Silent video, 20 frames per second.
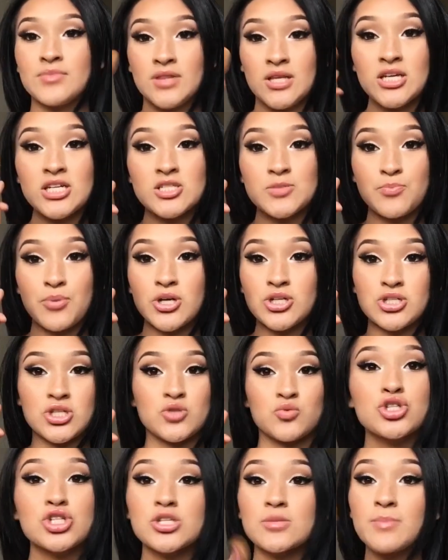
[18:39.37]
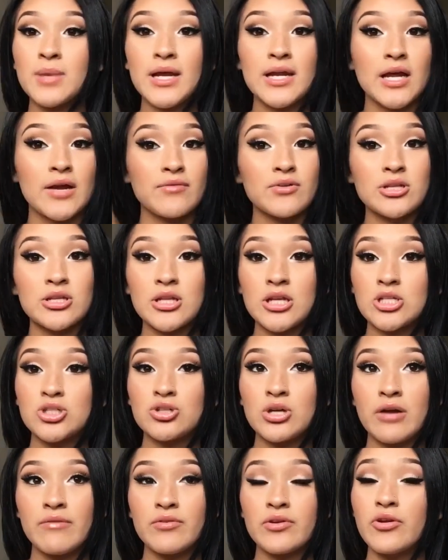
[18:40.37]
These brushes just blend everything that
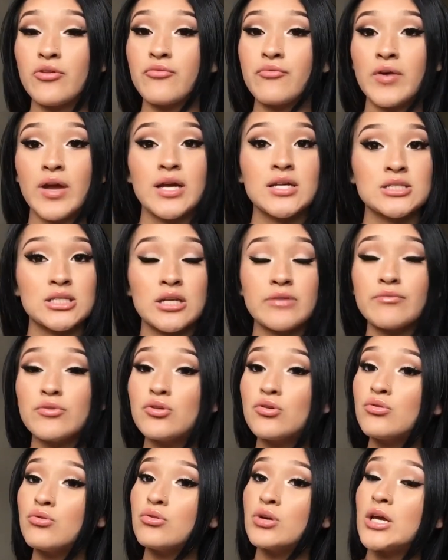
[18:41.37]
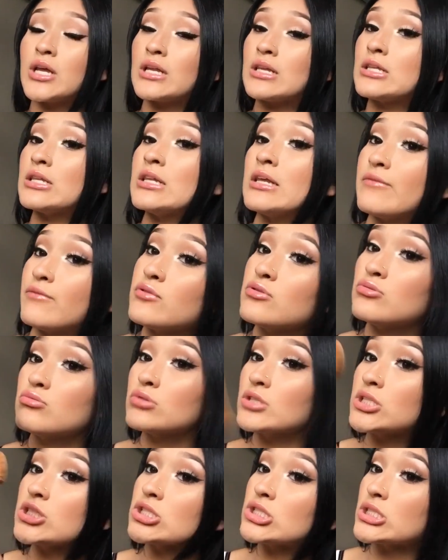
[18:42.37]
you have in your face. And if you, and if you,
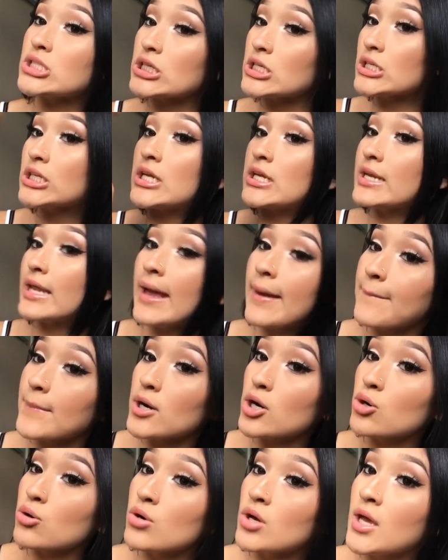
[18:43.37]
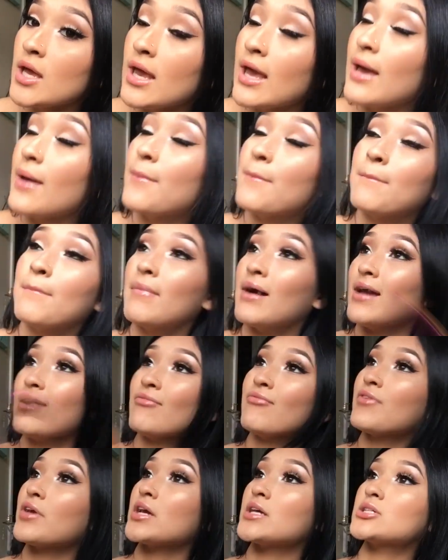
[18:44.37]
when you see in the demo, my
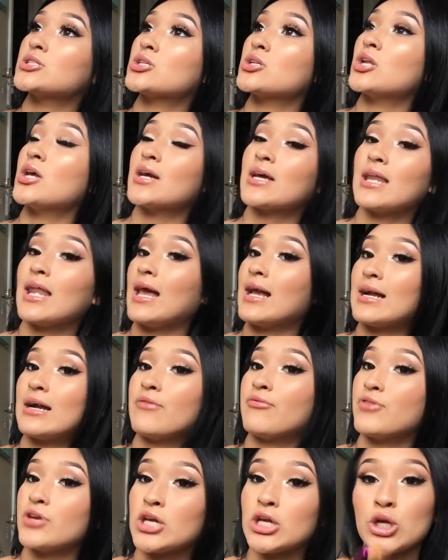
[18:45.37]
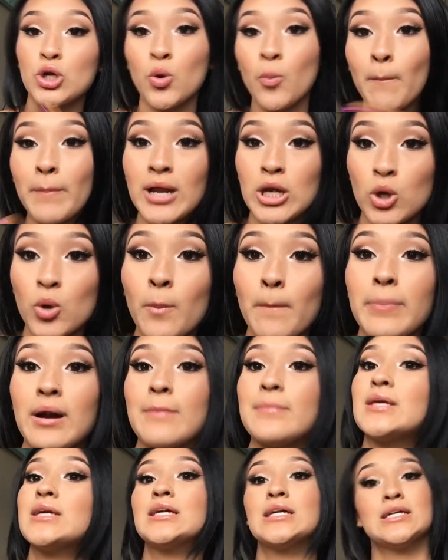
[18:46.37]
face looked like a freaking Oompa Loompa
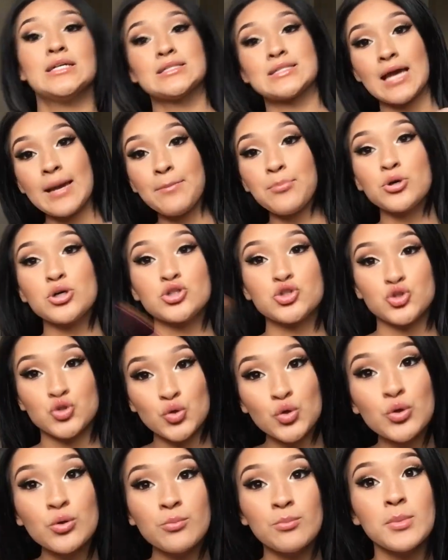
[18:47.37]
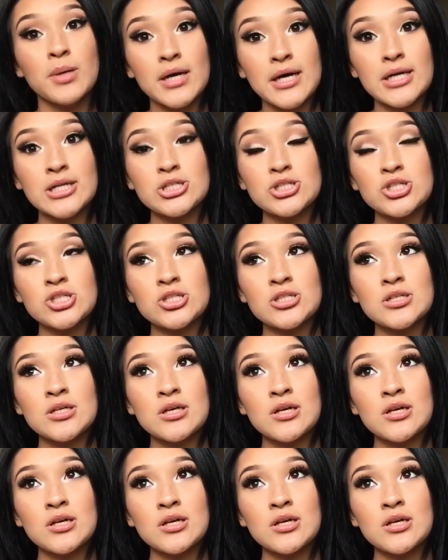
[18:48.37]
because I put too much.